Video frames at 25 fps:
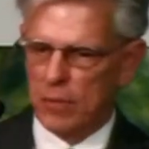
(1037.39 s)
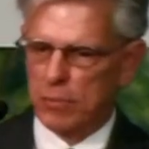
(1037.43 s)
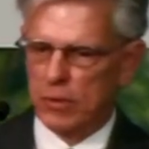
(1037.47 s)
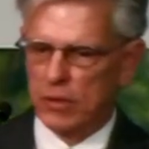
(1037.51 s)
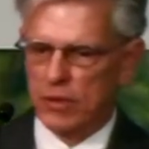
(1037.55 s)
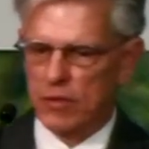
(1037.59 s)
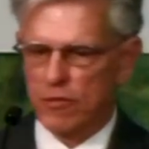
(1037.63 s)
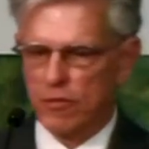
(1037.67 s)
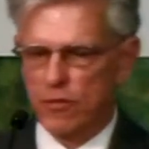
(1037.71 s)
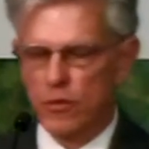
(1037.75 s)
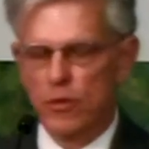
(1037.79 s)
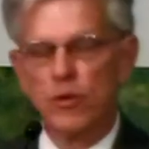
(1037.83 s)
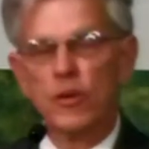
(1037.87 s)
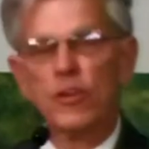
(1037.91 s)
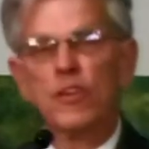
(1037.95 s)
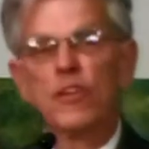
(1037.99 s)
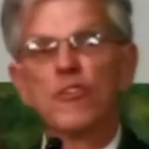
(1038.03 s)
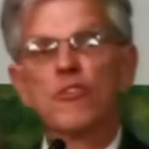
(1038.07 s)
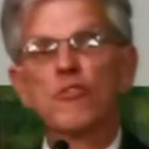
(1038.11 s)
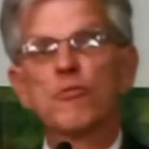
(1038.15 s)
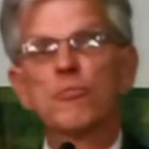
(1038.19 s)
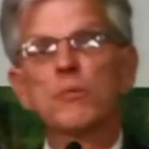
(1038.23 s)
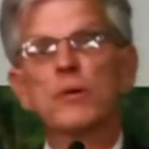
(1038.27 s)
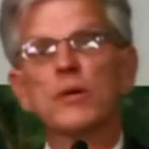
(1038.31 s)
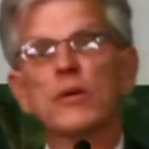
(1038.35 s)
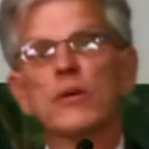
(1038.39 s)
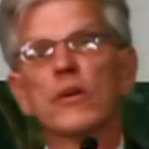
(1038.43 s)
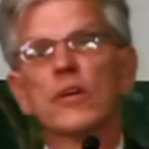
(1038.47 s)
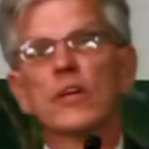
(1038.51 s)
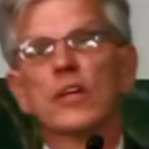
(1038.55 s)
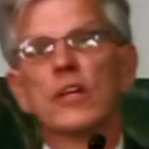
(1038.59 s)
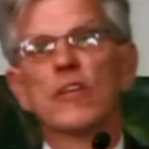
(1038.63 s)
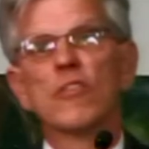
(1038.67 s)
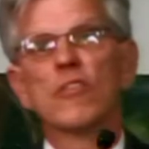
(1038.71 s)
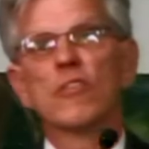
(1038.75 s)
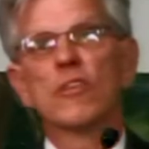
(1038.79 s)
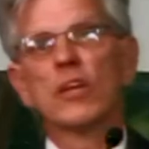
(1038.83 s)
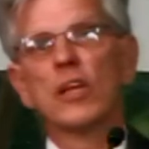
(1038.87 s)
but the fruit of the Spirit
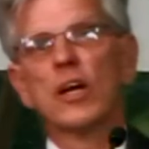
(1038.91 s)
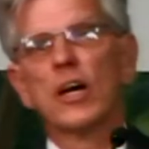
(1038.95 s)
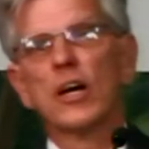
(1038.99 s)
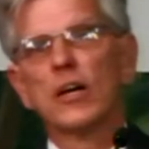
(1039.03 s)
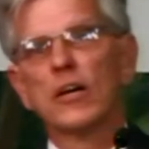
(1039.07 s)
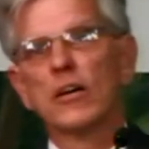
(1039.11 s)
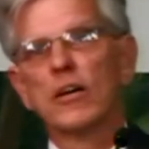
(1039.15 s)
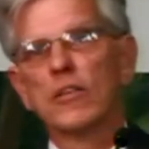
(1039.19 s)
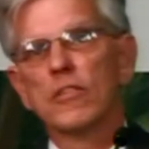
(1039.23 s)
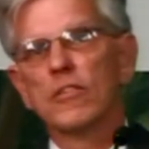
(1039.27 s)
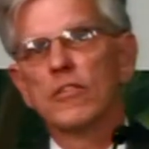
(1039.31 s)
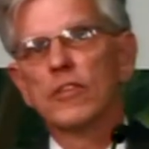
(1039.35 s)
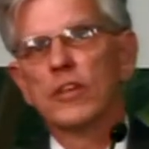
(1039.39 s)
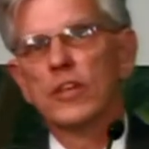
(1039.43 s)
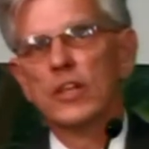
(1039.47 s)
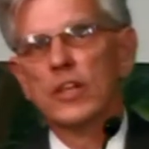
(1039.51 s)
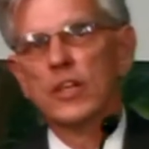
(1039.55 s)
is love,